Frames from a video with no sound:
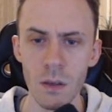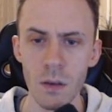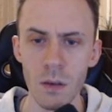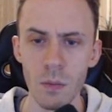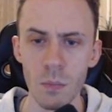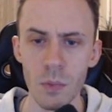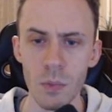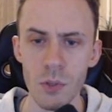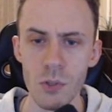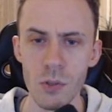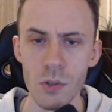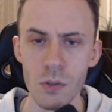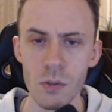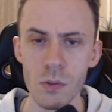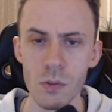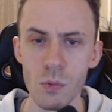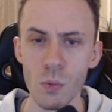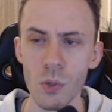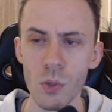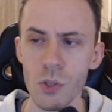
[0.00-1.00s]
by just
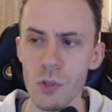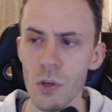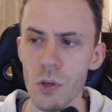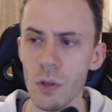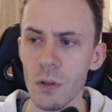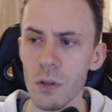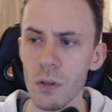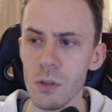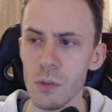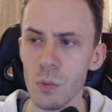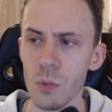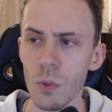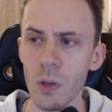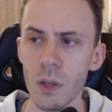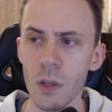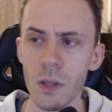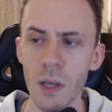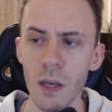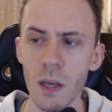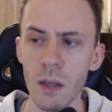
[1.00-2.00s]
switching this
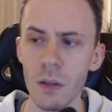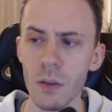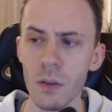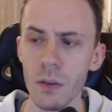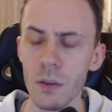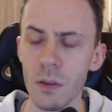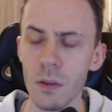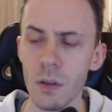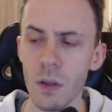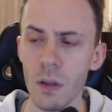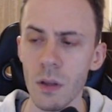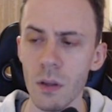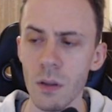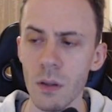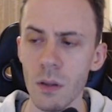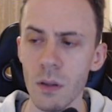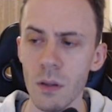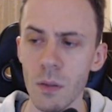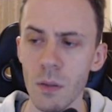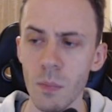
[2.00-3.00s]
one, and
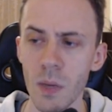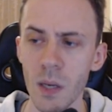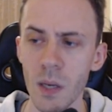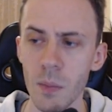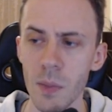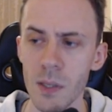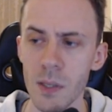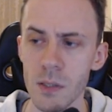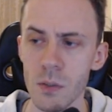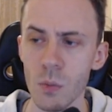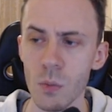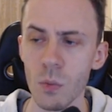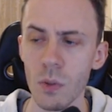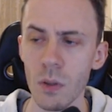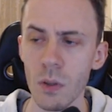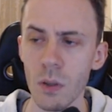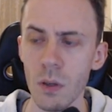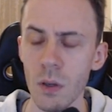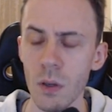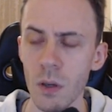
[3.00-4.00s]
then the MetaMask
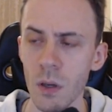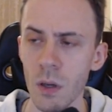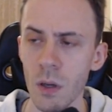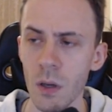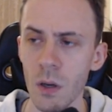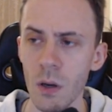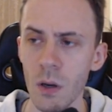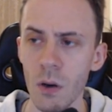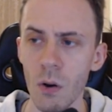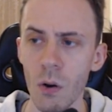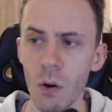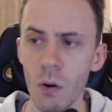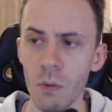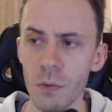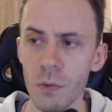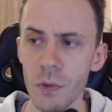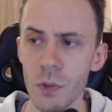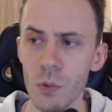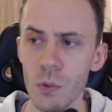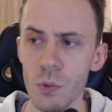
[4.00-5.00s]
will
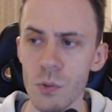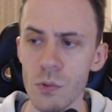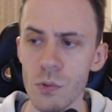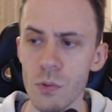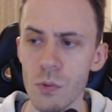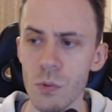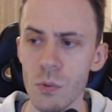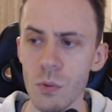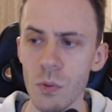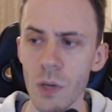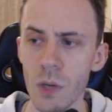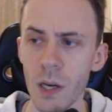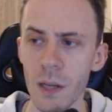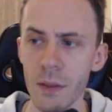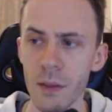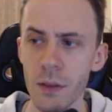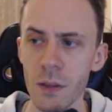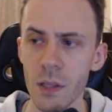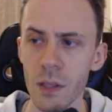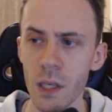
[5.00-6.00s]
offer you to
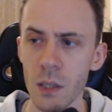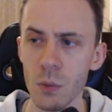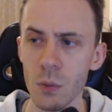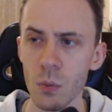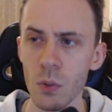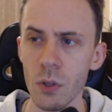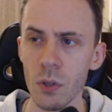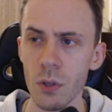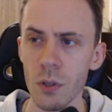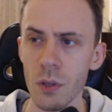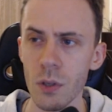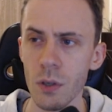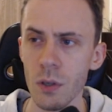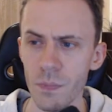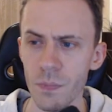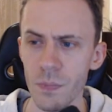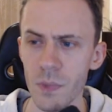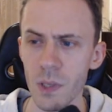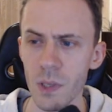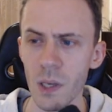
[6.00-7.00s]
add the network.
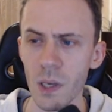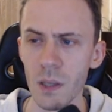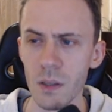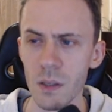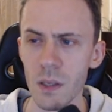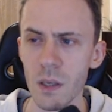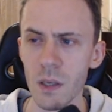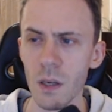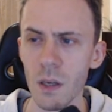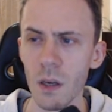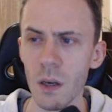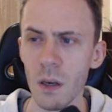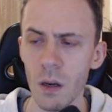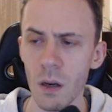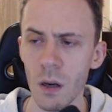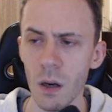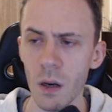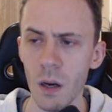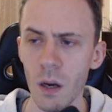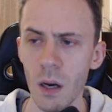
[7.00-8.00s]
And
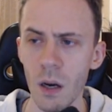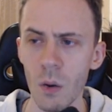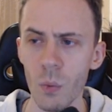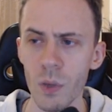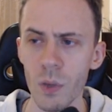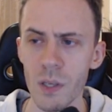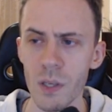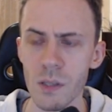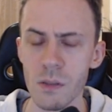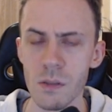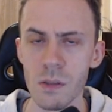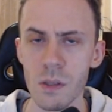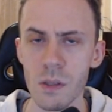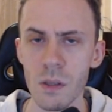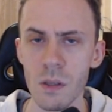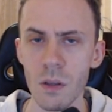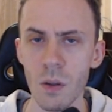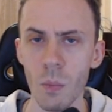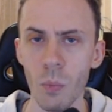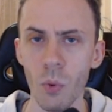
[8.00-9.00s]
here we can
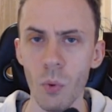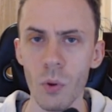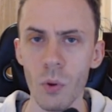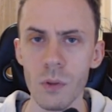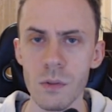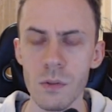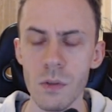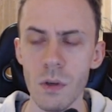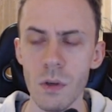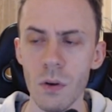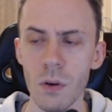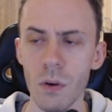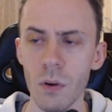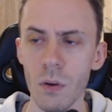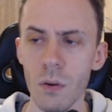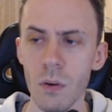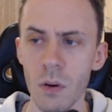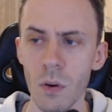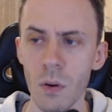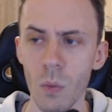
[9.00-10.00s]
see the
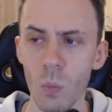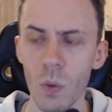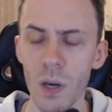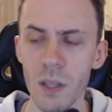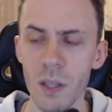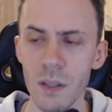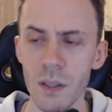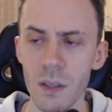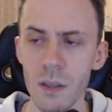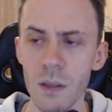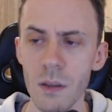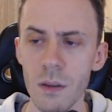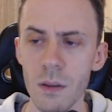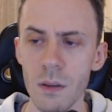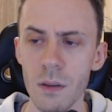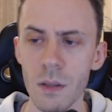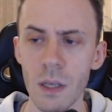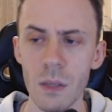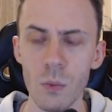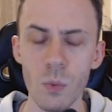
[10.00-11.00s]
0.01
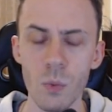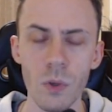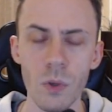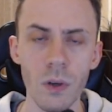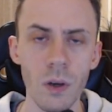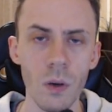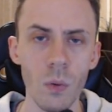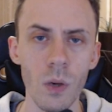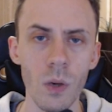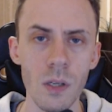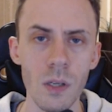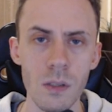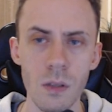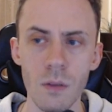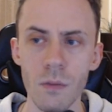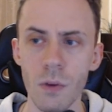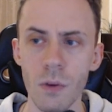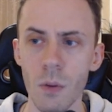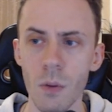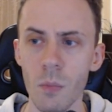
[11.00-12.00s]
ETH that we
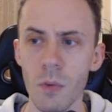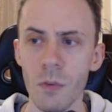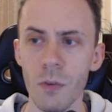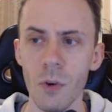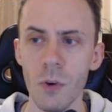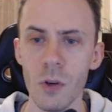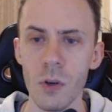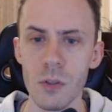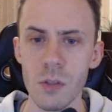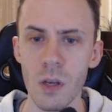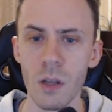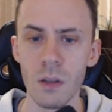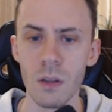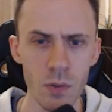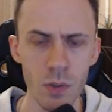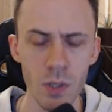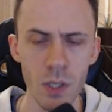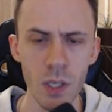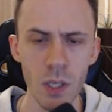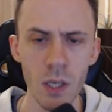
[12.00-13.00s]
requested from the faucet.
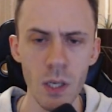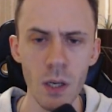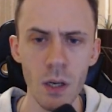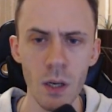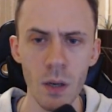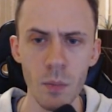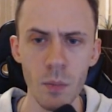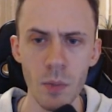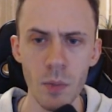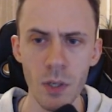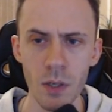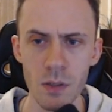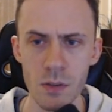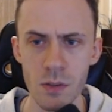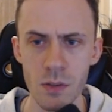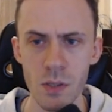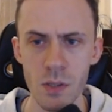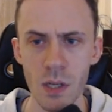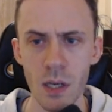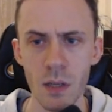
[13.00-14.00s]
Here I'm gonna
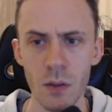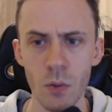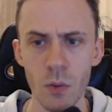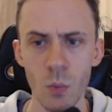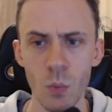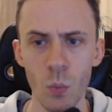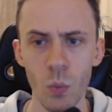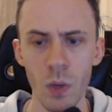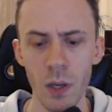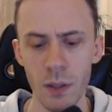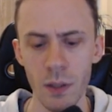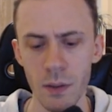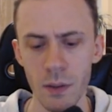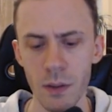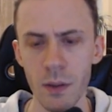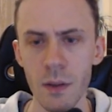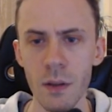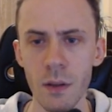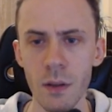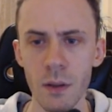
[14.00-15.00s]
send one
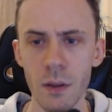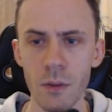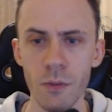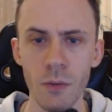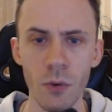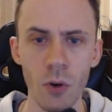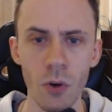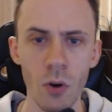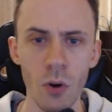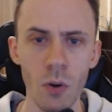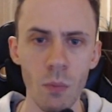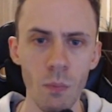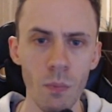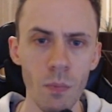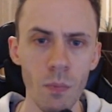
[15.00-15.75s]
ETH from